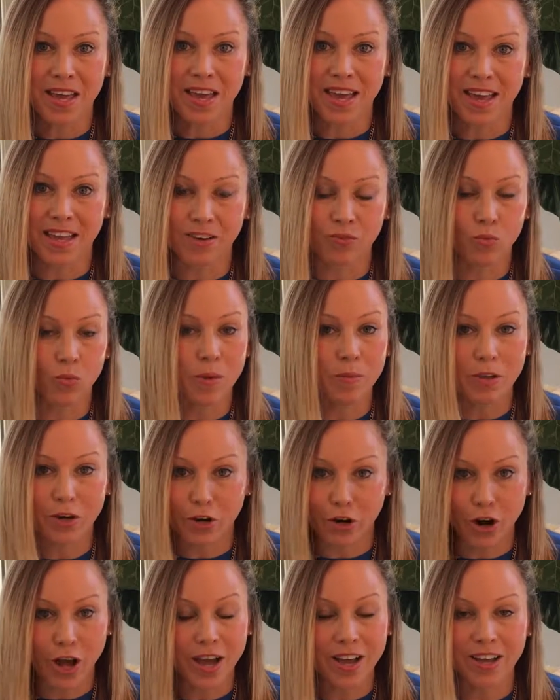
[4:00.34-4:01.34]
and women are
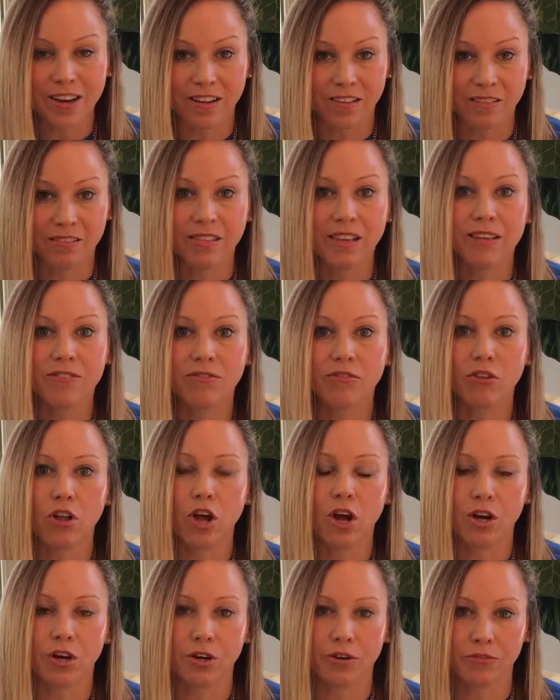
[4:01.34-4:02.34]
not going to live
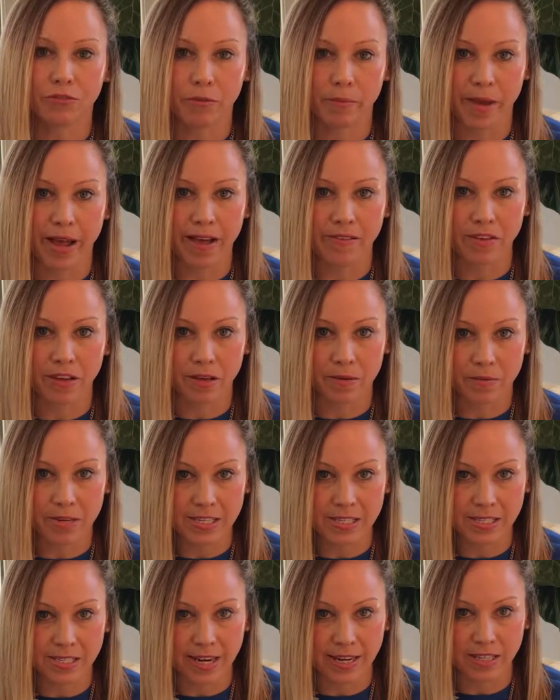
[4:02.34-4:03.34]
longer from having a
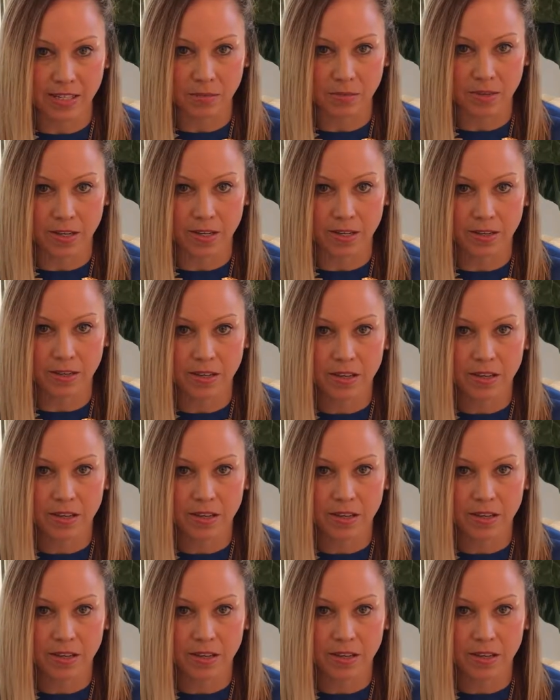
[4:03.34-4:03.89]
mastectomy.